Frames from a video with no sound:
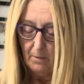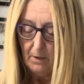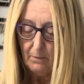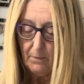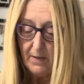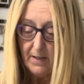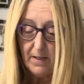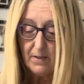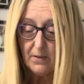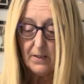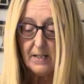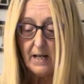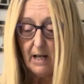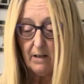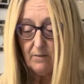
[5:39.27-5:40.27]
with either a
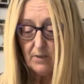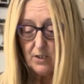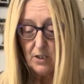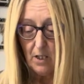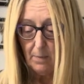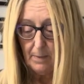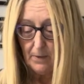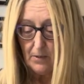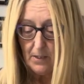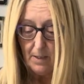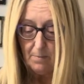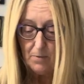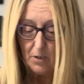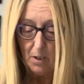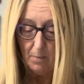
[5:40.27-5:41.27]
navy top, a
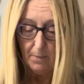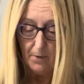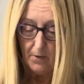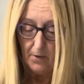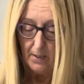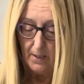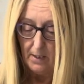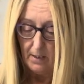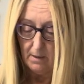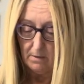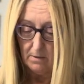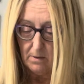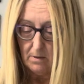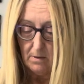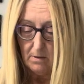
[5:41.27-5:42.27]
cream top, or a
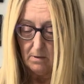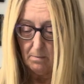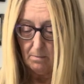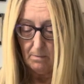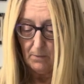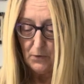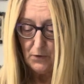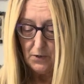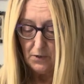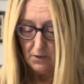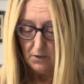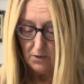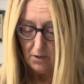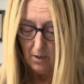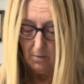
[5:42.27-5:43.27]

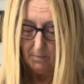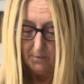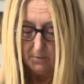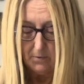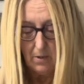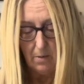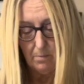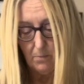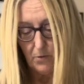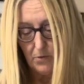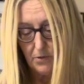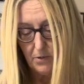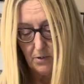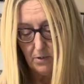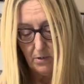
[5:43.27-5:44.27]
mustard top. Not
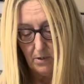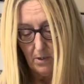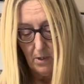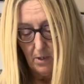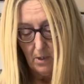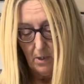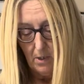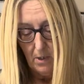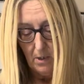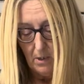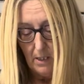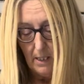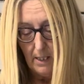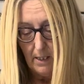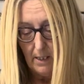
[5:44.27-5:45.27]
mustard,
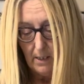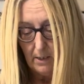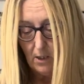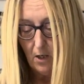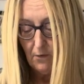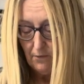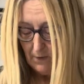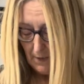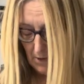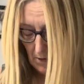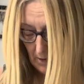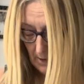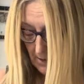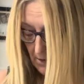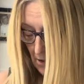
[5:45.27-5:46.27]
coffee
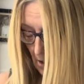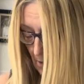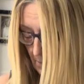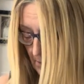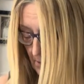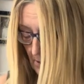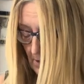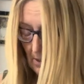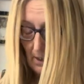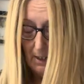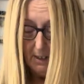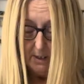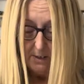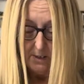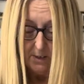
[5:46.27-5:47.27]
coloured top.
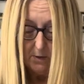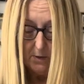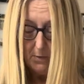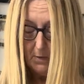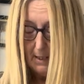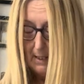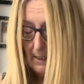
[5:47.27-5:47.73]
So quite